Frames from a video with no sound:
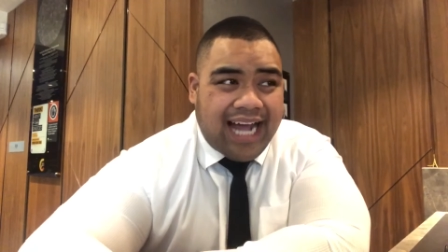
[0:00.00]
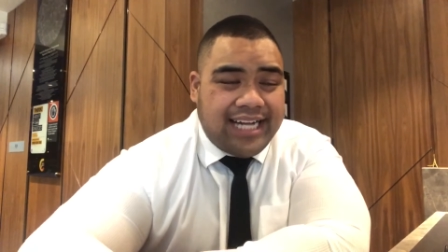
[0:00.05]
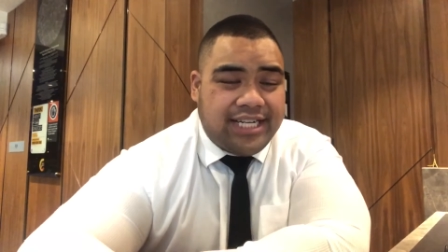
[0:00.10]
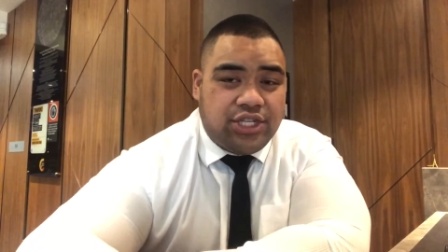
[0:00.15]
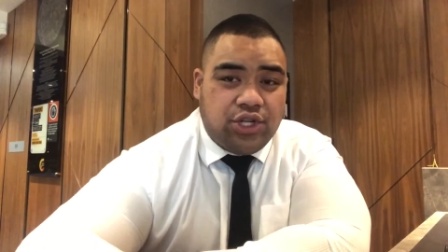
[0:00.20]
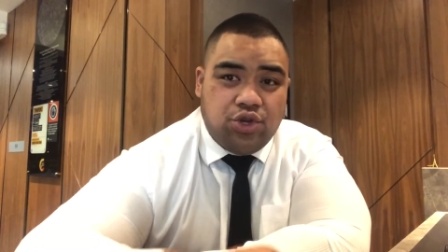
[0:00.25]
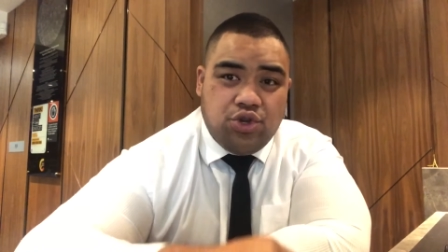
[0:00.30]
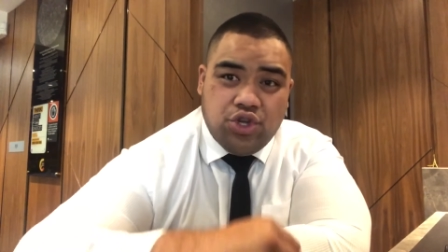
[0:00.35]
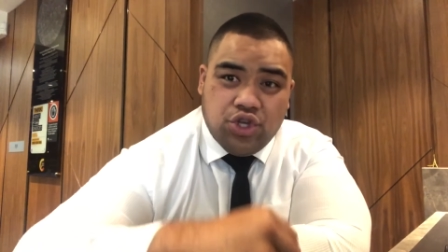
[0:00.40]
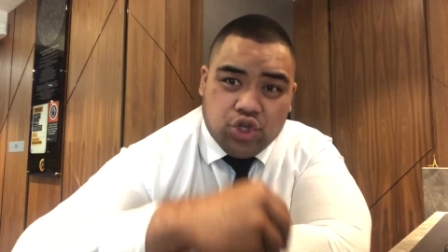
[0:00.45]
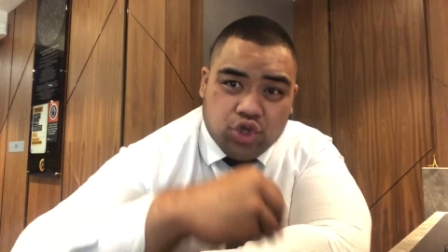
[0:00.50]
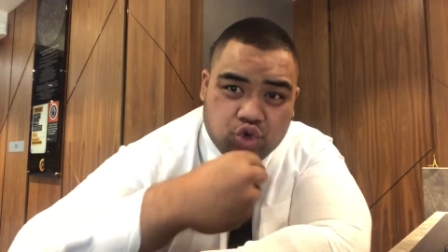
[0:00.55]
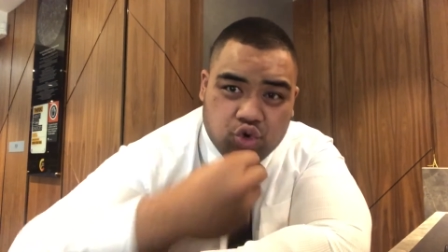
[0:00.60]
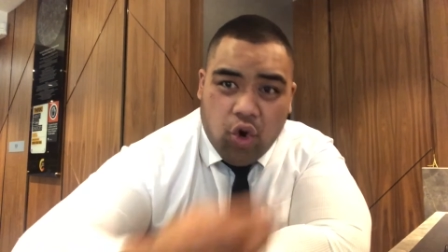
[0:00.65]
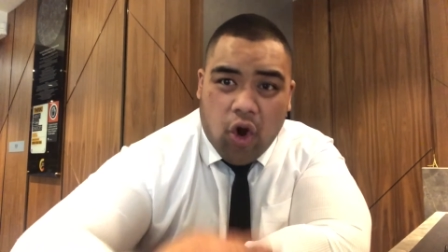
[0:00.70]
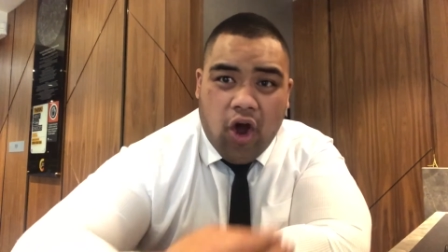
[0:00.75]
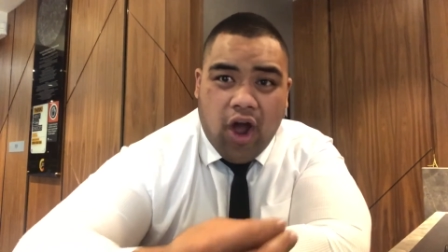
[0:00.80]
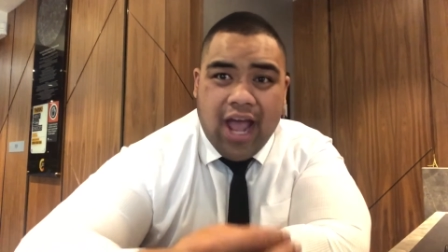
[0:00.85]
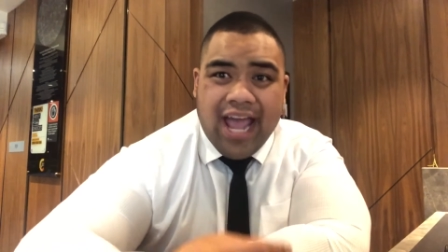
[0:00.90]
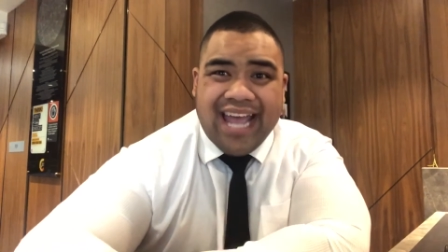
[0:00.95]
until you
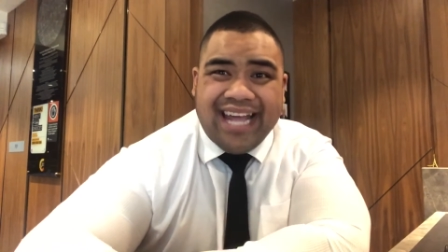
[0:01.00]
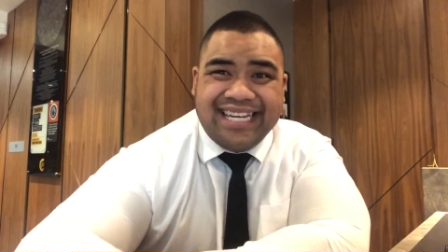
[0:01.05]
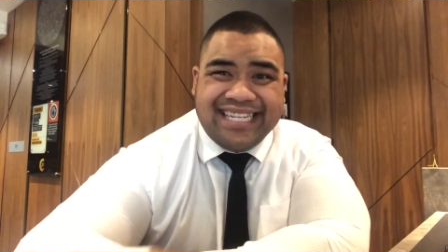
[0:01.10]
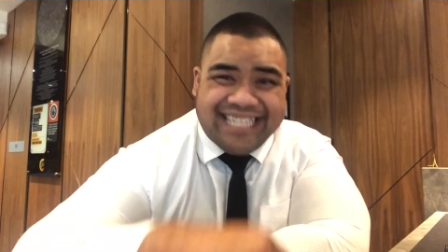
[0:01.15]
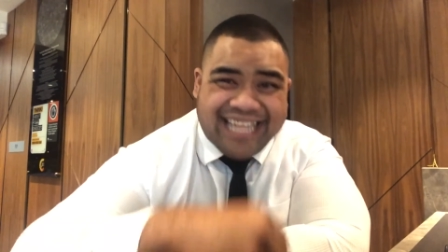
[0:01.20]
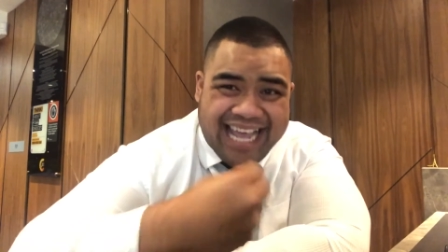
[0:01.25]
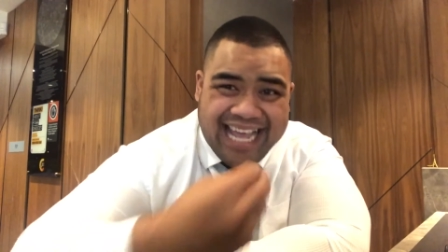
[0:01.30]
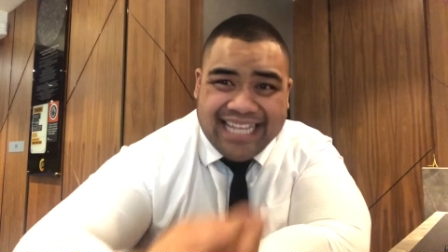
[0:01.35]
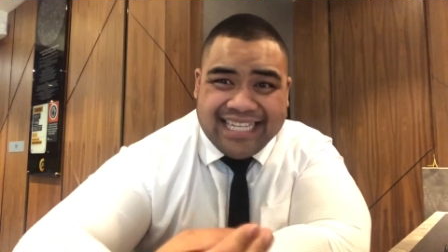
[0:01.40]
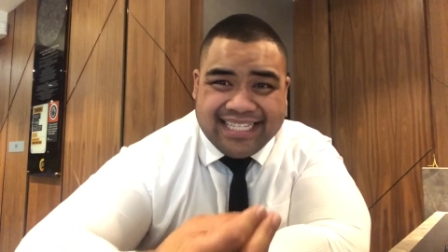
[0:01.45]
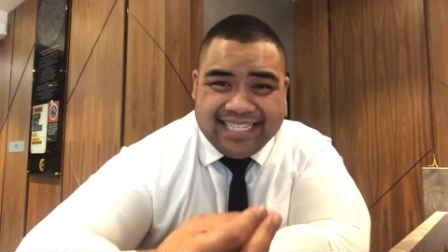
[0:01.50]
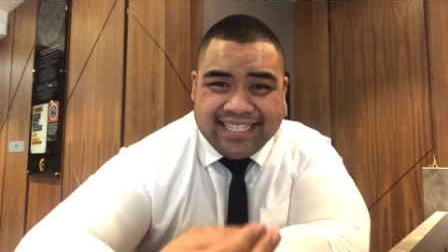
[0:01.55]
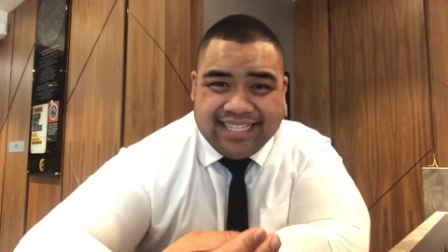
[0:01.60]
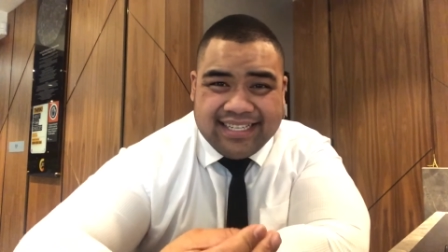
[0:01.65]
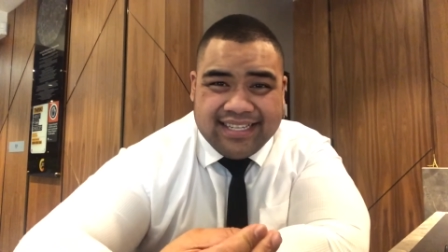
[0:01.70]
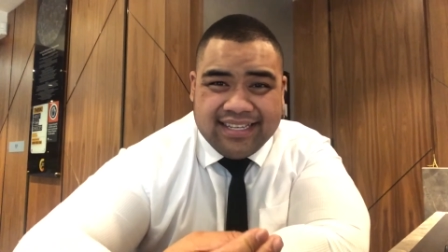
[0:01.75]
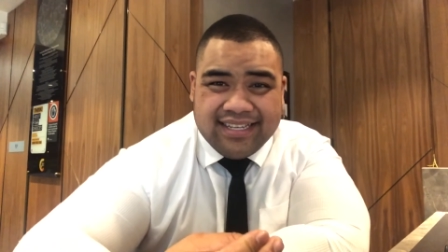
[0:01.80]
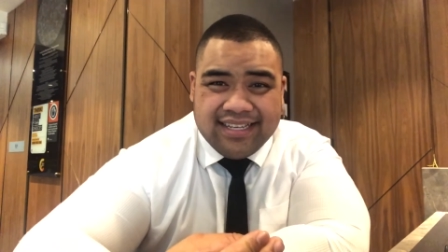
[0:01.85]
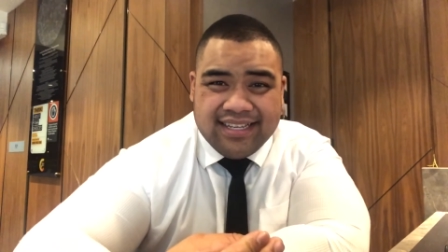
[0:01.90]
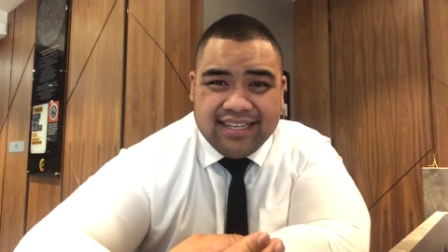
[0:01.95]
try and test.
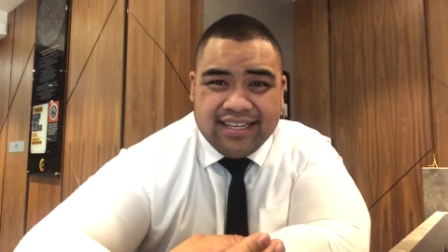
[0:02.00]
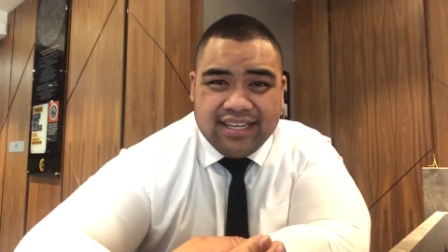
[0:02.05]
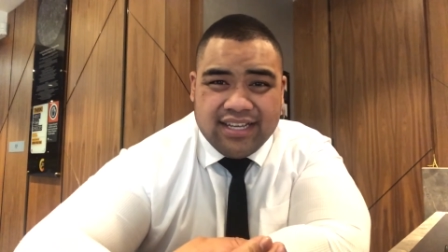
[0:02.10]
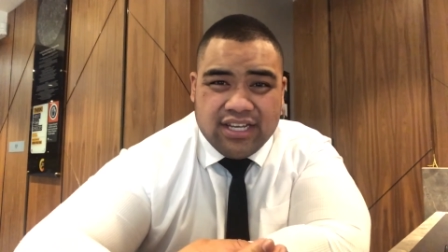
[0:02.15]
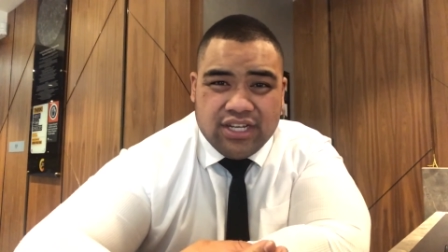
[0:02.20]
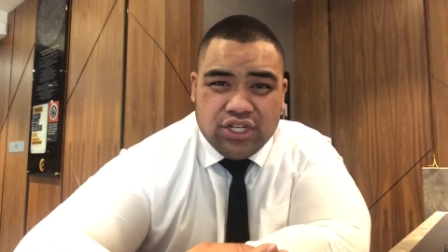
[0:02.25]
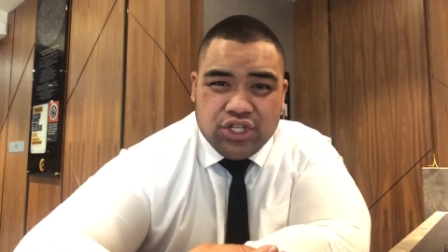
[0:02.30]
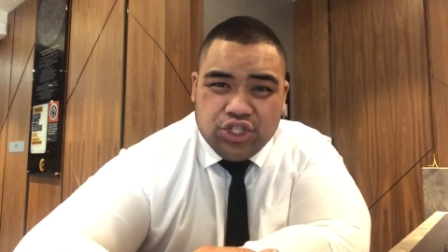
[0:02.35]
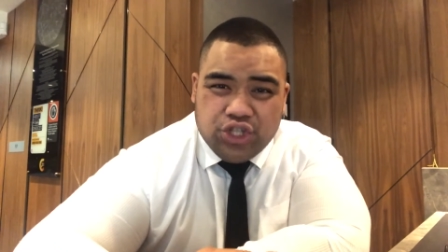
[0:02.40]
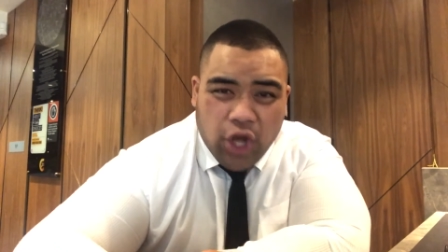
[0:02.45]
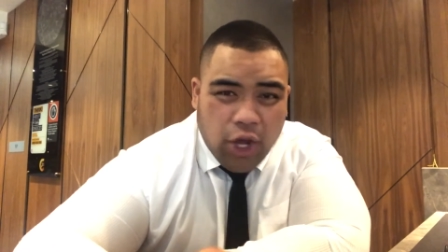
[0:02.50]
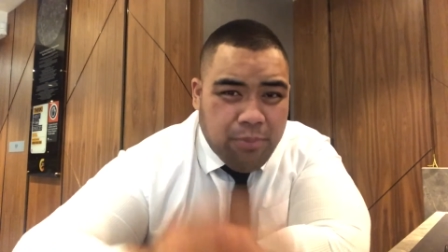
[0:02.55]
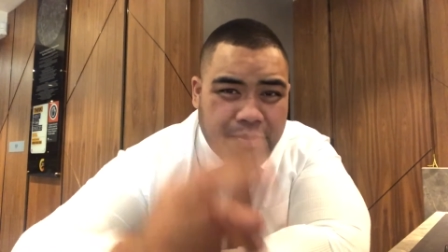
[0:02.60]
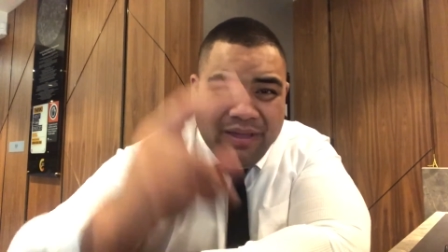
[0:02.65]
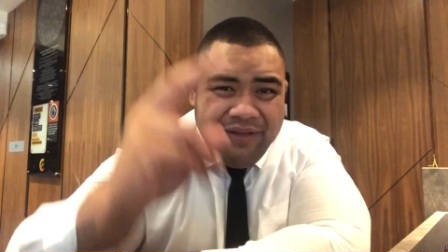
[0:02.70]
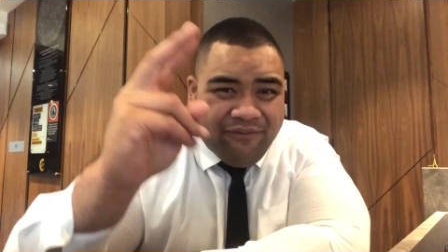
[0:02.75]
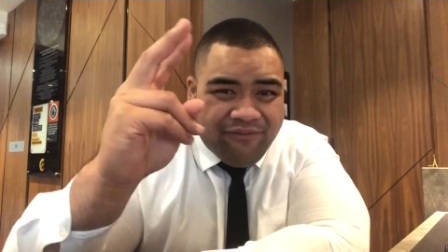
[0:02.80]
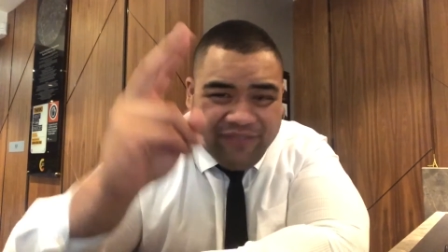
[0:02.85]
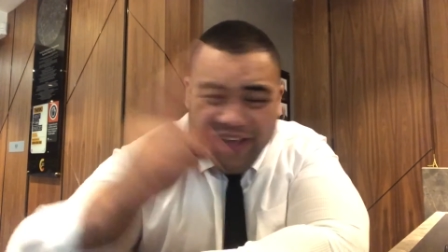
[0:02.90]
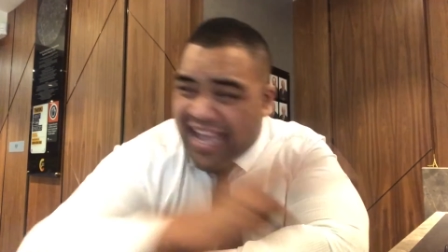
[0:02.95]
Don't be